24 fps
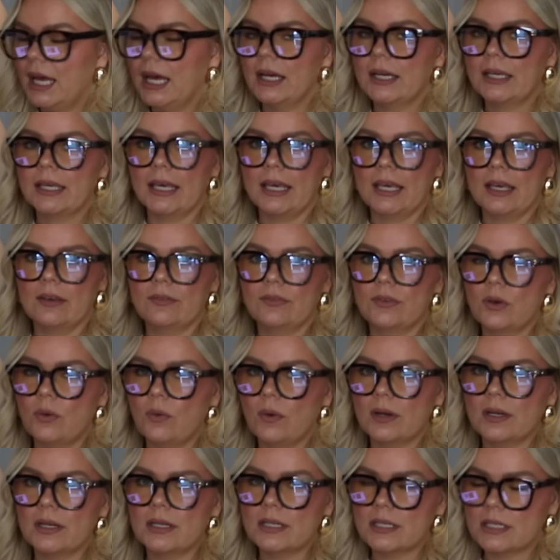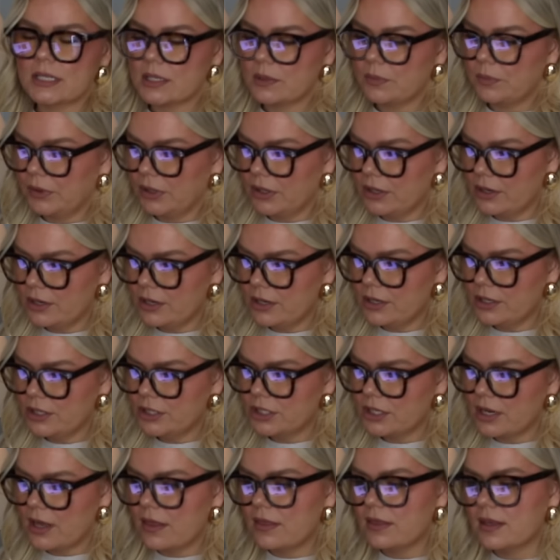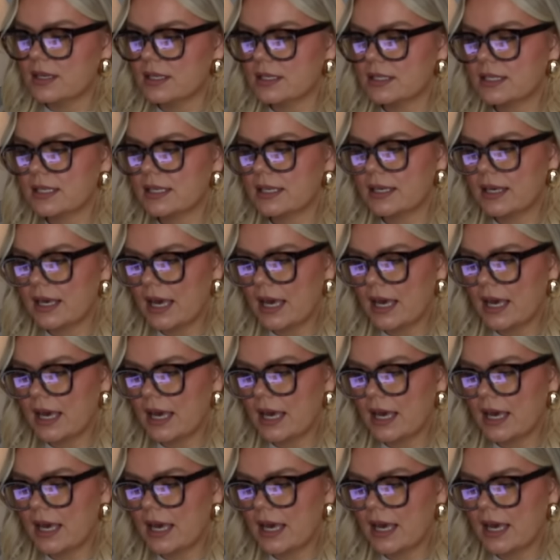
Okay, if you wanted to splurge, this